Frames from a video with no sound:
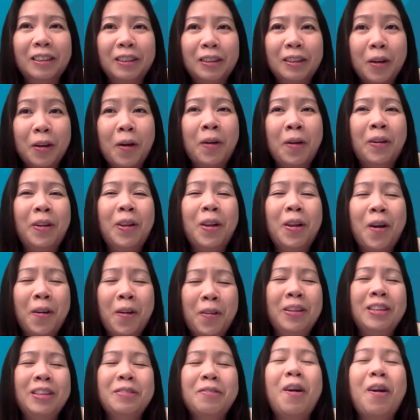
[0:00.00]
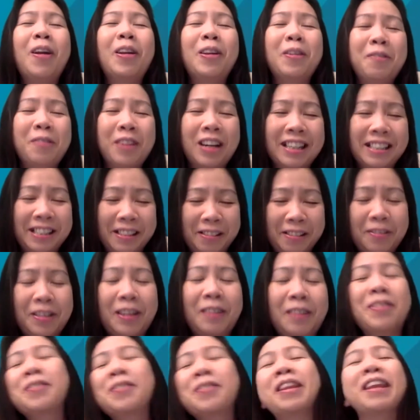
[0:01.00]
low, smaller budget
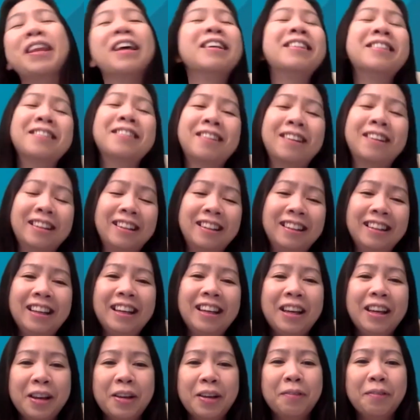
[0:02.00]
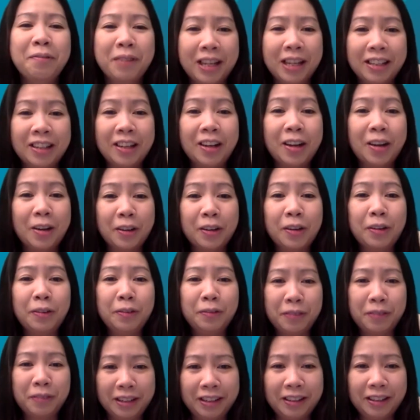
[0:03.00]
films when they started, but
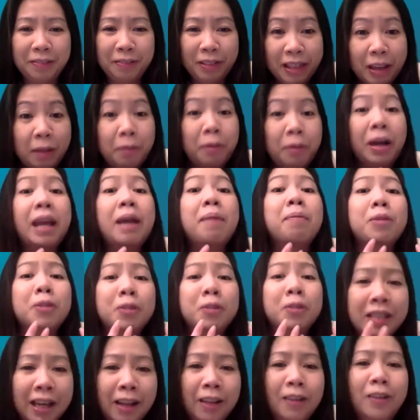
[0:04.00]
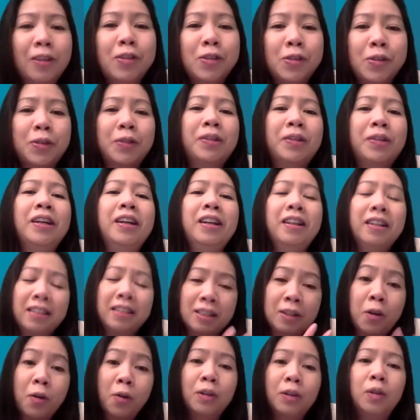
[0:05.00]
they were able to tell their story,
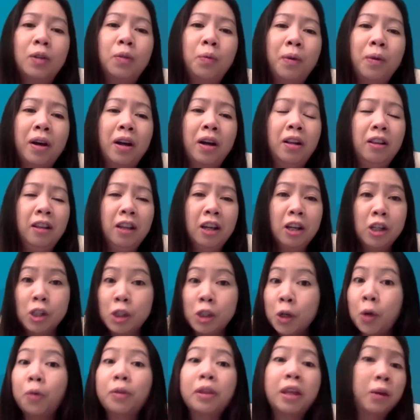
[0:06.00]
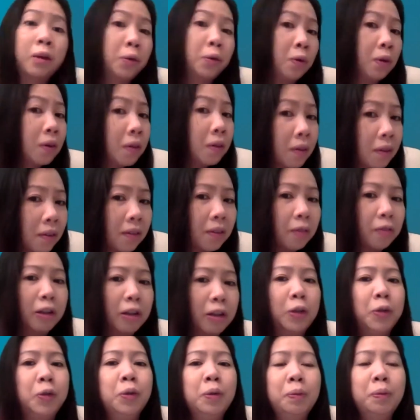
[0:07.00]
told it well, showed they could
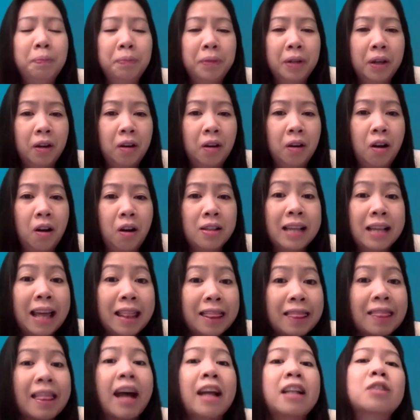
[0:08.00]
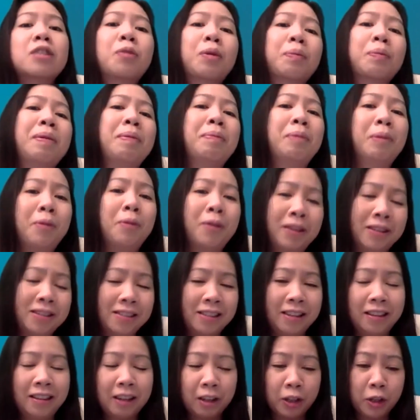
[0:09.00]
recoup the cost, and that's what people want to
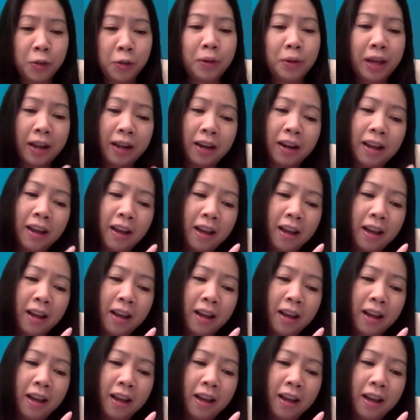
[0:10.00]
see. That you can